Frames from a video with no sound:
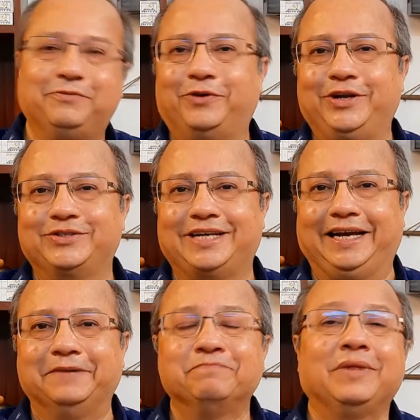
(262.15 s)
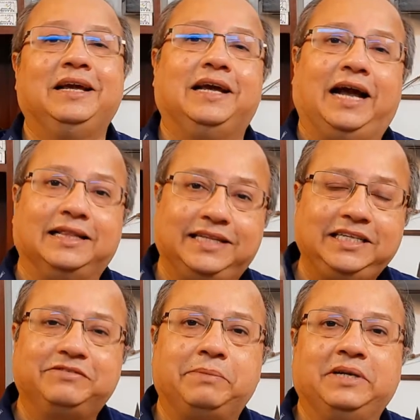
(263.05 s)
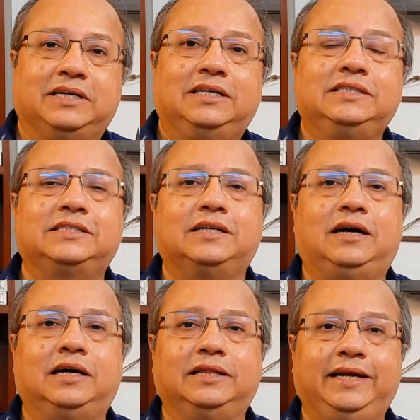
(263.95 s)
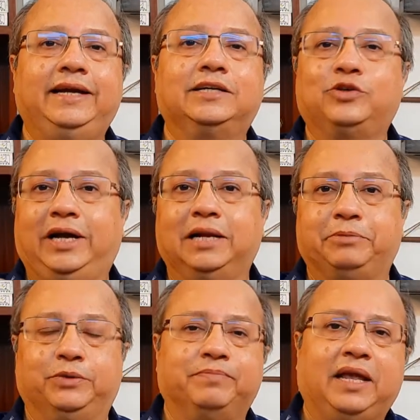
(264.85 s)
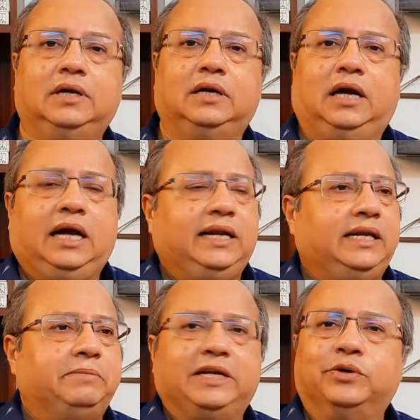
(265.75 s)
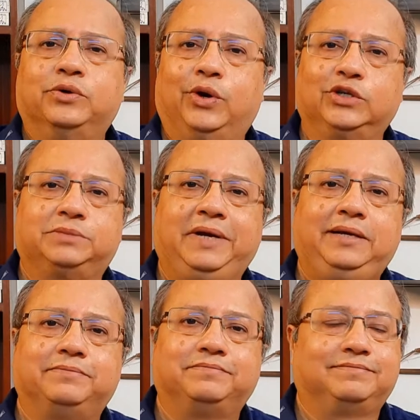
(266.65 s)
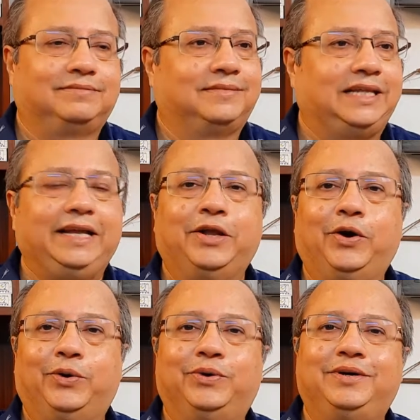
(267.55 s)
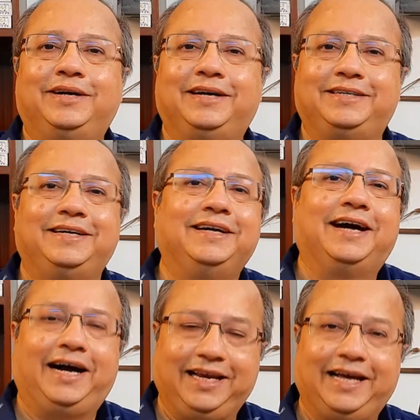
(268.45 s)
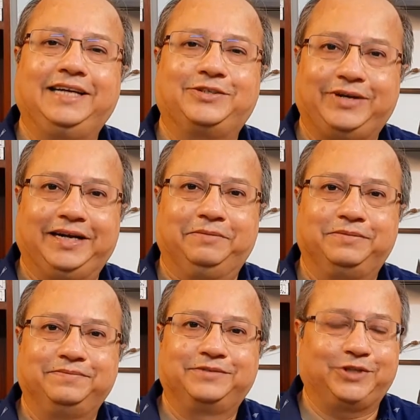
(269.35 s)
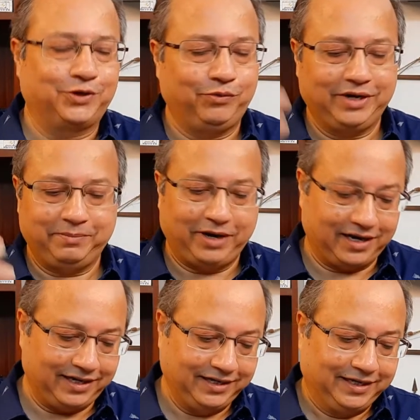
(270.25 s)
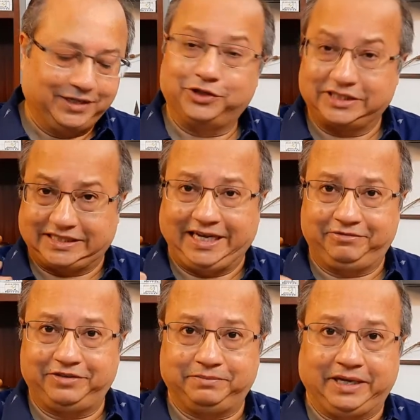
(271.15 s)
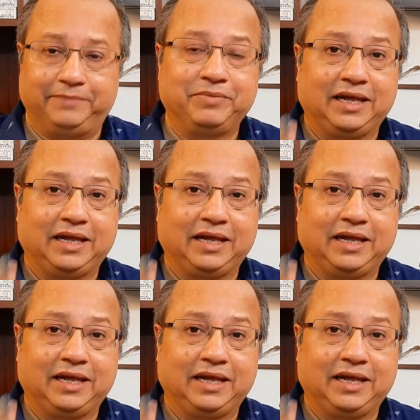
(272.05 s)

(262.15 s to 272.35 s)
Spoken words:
What do you say? And these webinars are there to help you. And anybody who knows me, they know I like to help. So don't worry about it. You're safe with me.